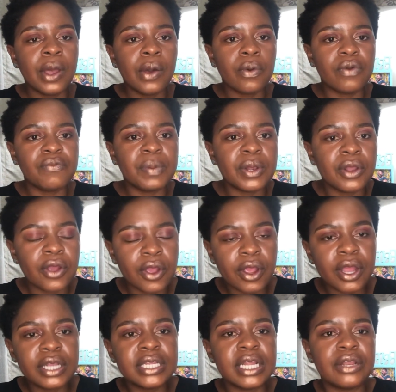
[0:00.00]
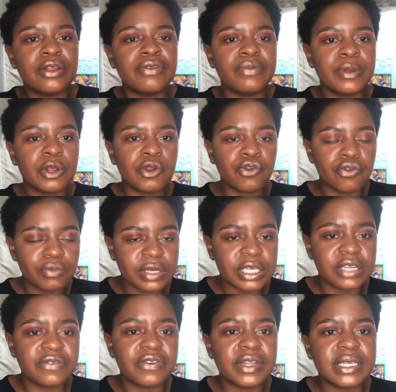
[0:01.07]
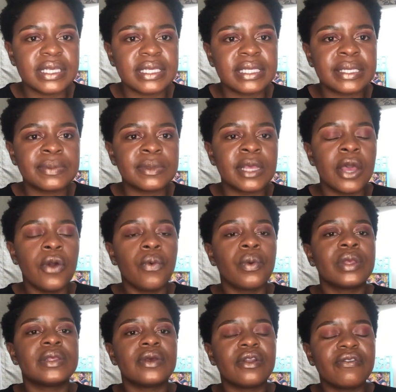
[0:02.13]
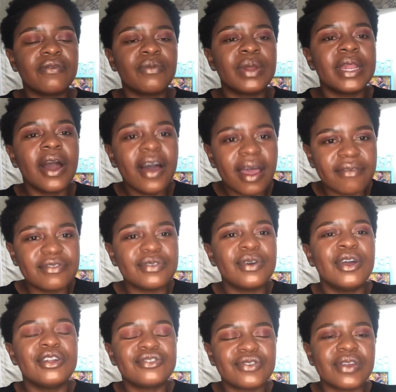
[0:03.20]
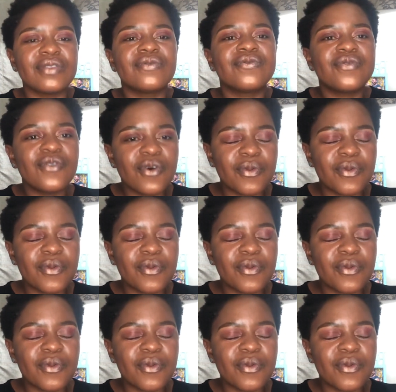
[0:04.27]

been hurt and been groomed in different systems, we now have to transform.